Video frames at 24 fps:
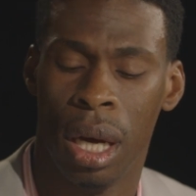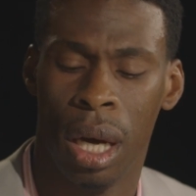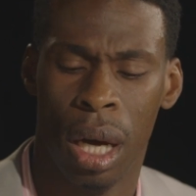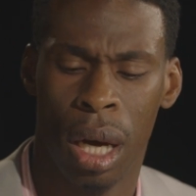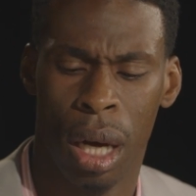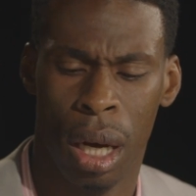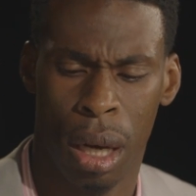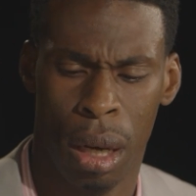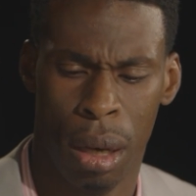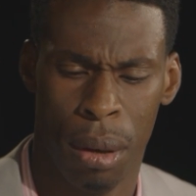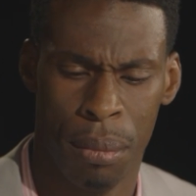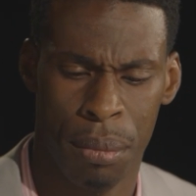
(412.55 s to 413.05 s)

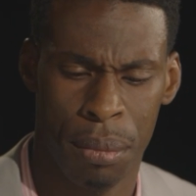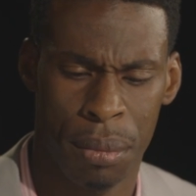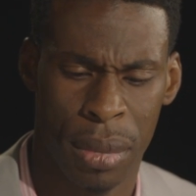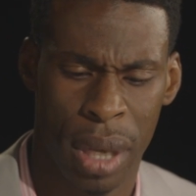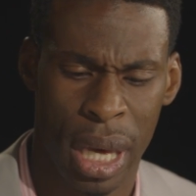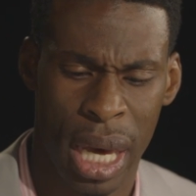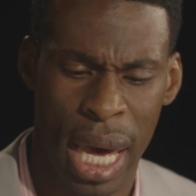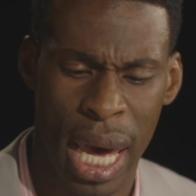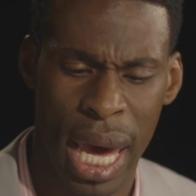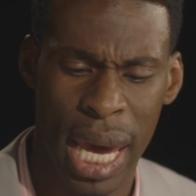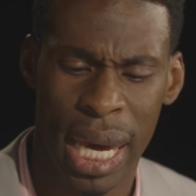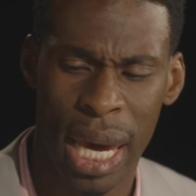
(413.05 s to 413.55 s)
um,
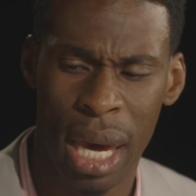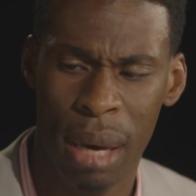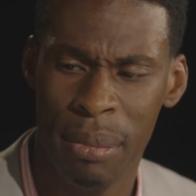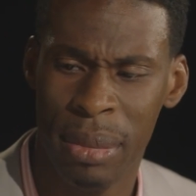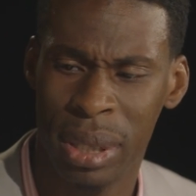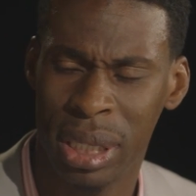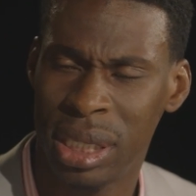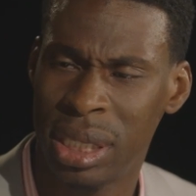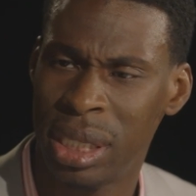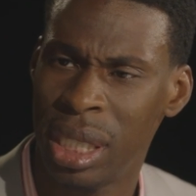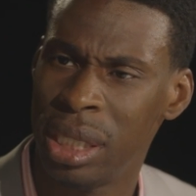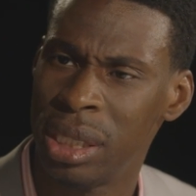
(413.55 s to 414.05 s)
it gave me
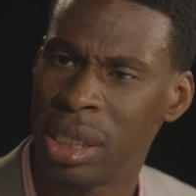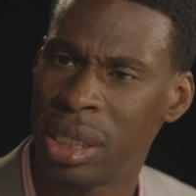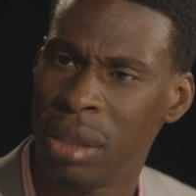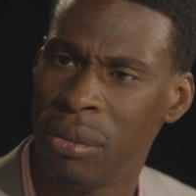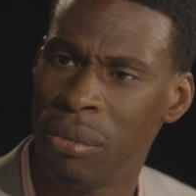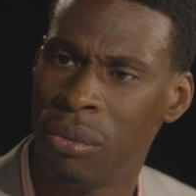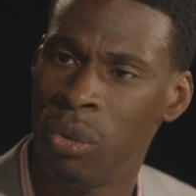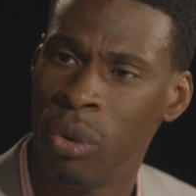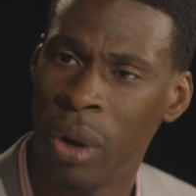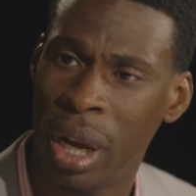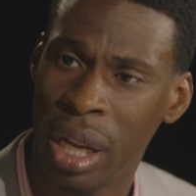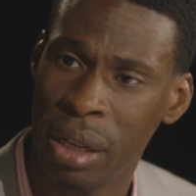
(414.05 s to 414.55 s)
a sense
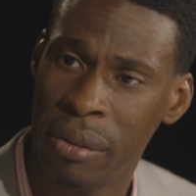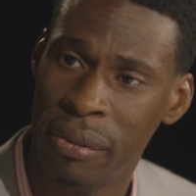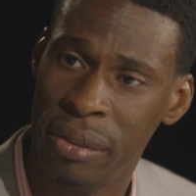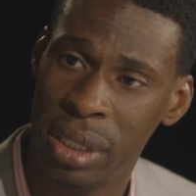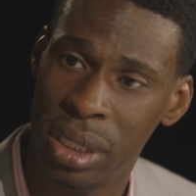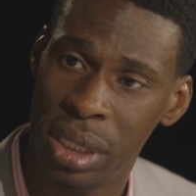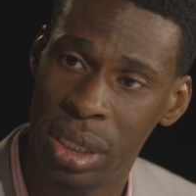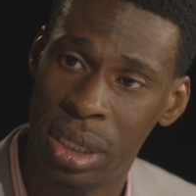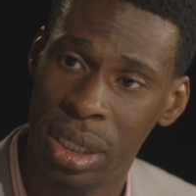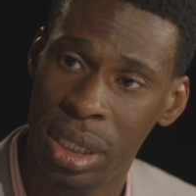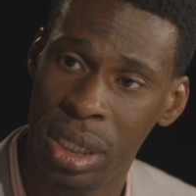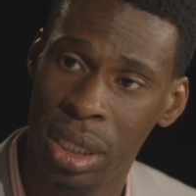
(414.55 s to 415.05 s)
of
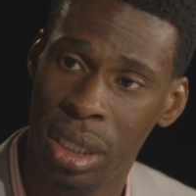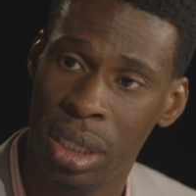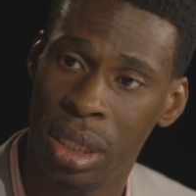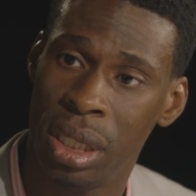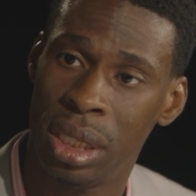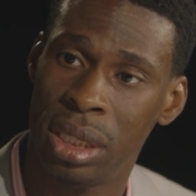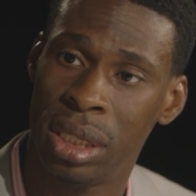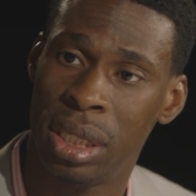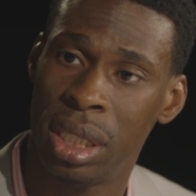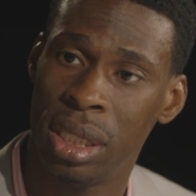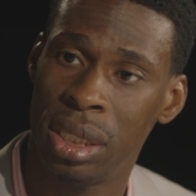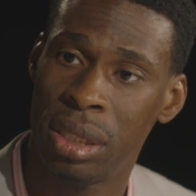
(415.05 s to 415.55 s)
relevancy,
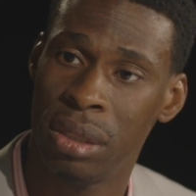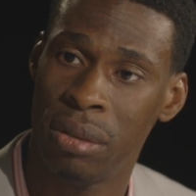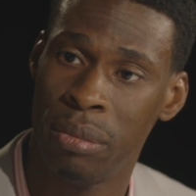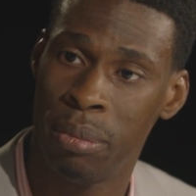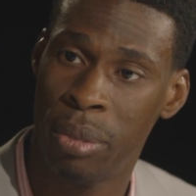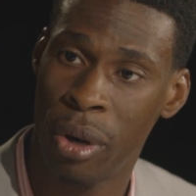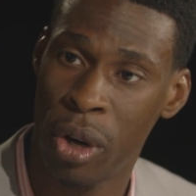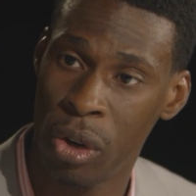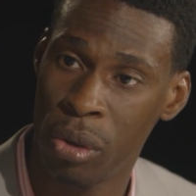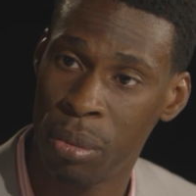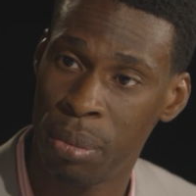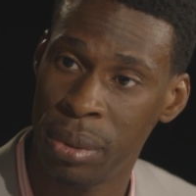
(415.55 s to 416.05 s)
a sense of
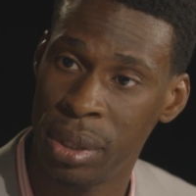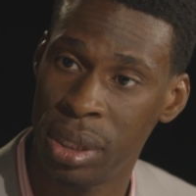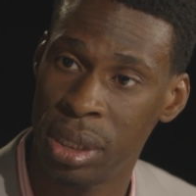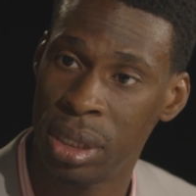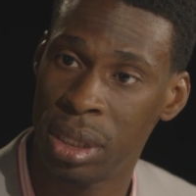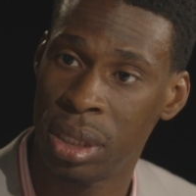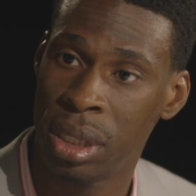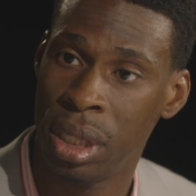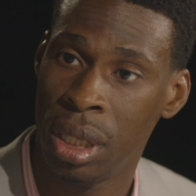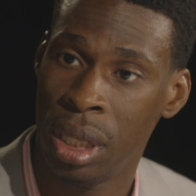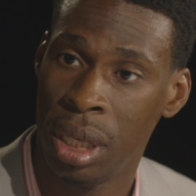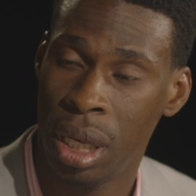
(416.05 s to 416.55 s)

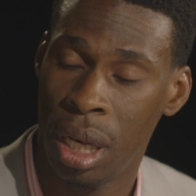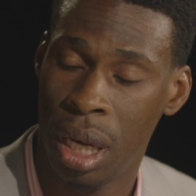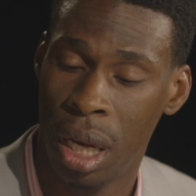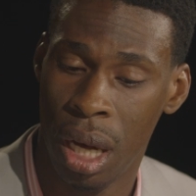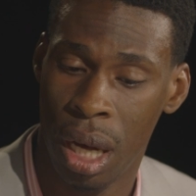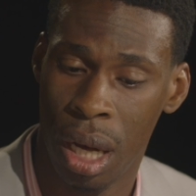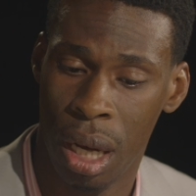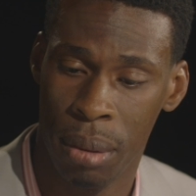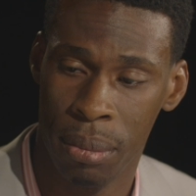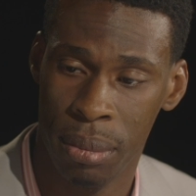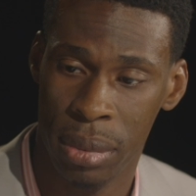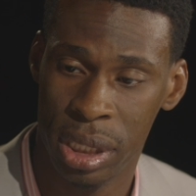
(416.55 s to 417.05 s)
purpose,
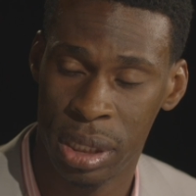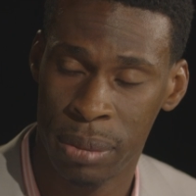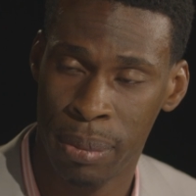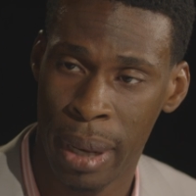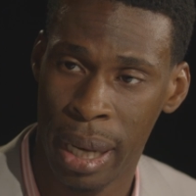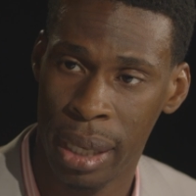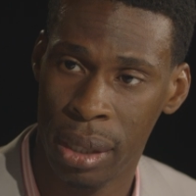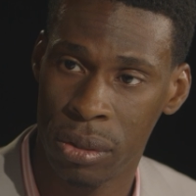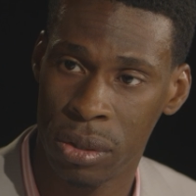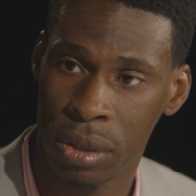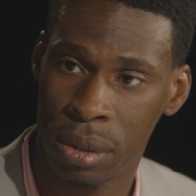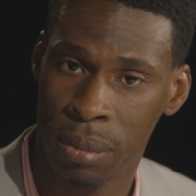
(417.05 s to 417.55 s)
um,
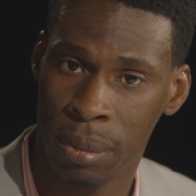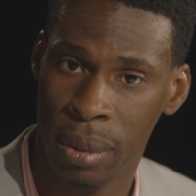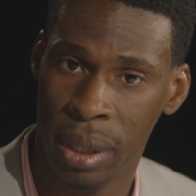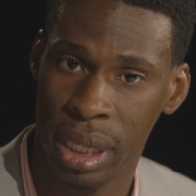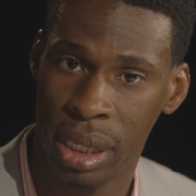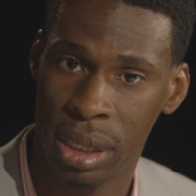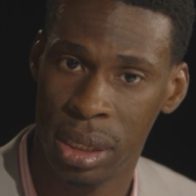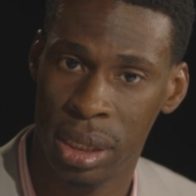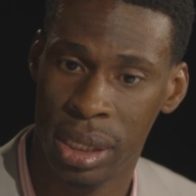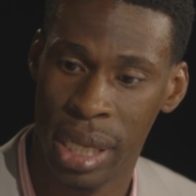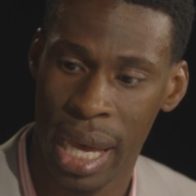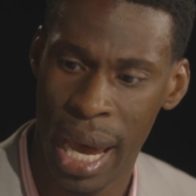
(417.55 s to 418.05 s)
despite those
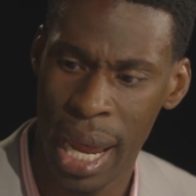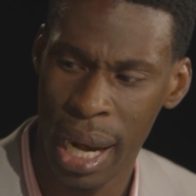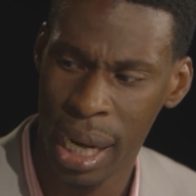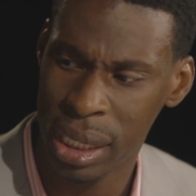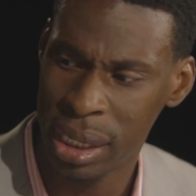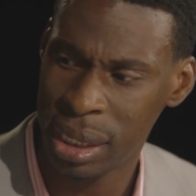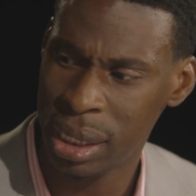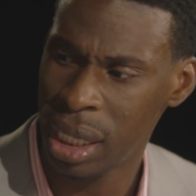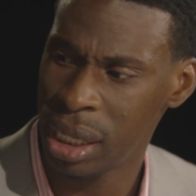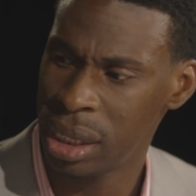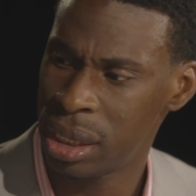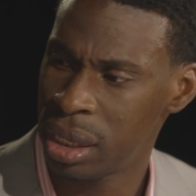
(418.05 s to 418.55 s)
places, and a
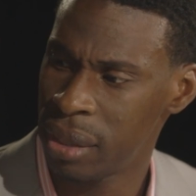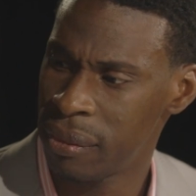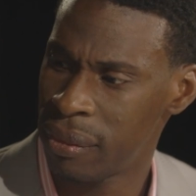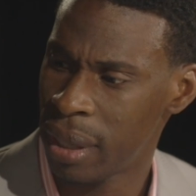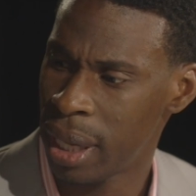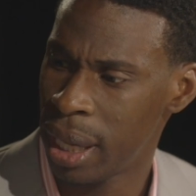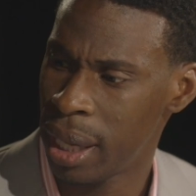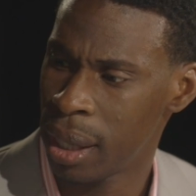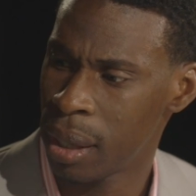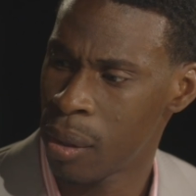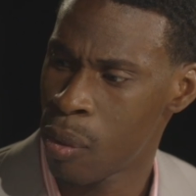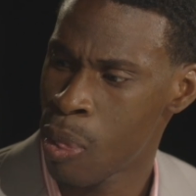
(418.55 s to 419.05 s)
sense of
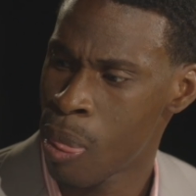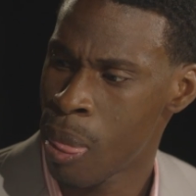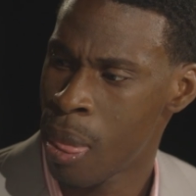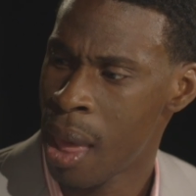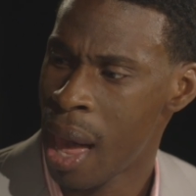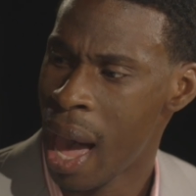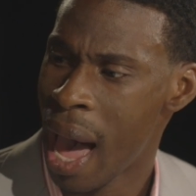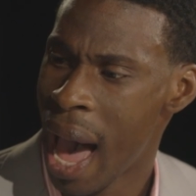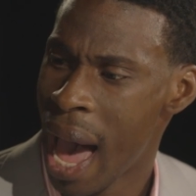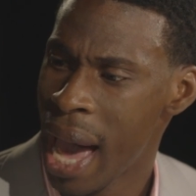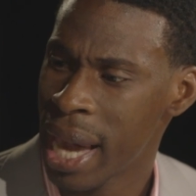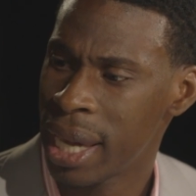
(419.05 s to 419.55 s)
like
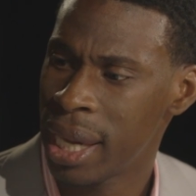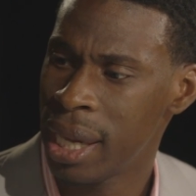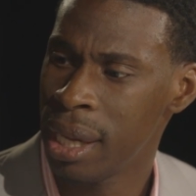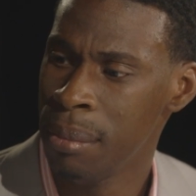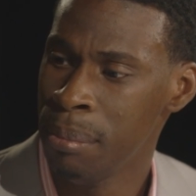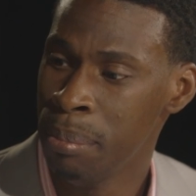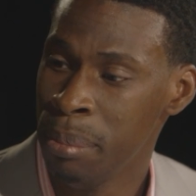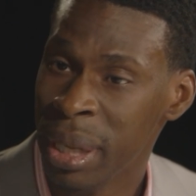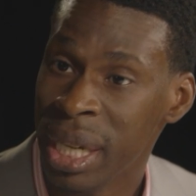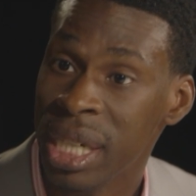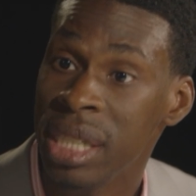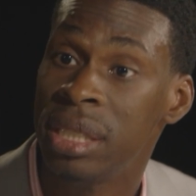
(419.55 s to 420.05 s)
I
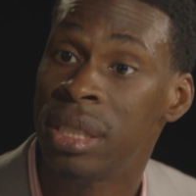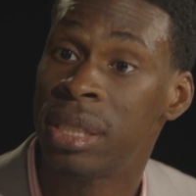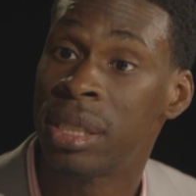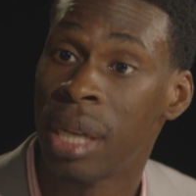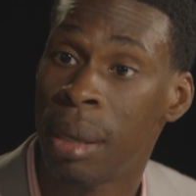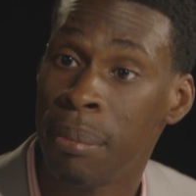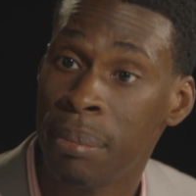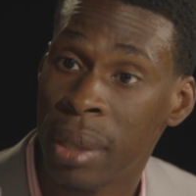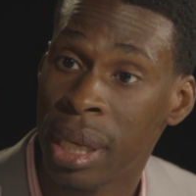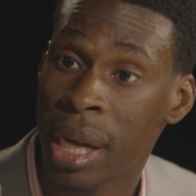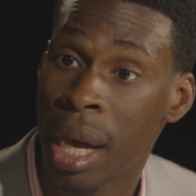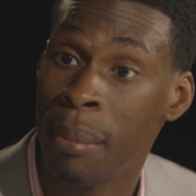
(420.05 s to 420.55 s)
can be
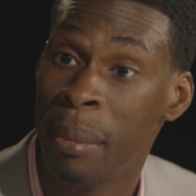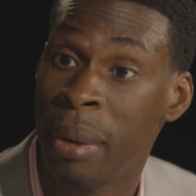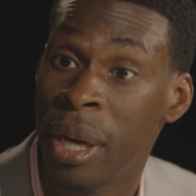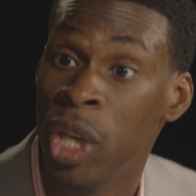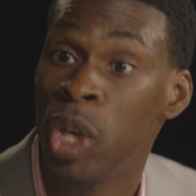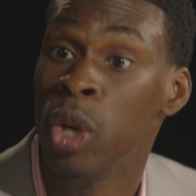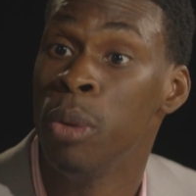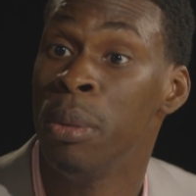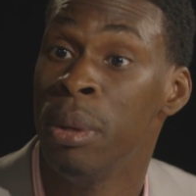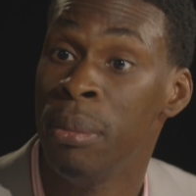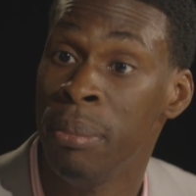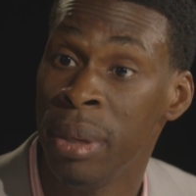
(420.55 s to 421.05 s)
something. I'm a
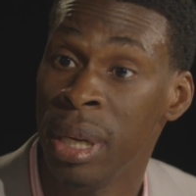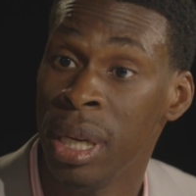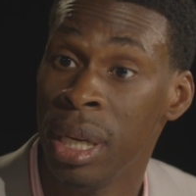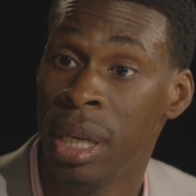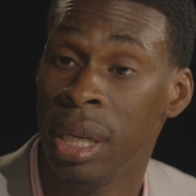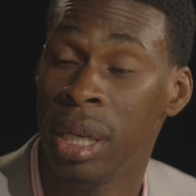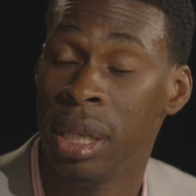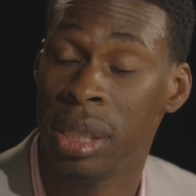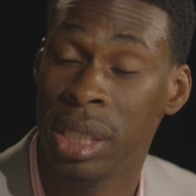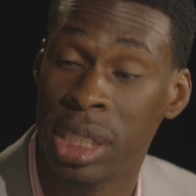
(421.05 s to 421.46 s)
human being,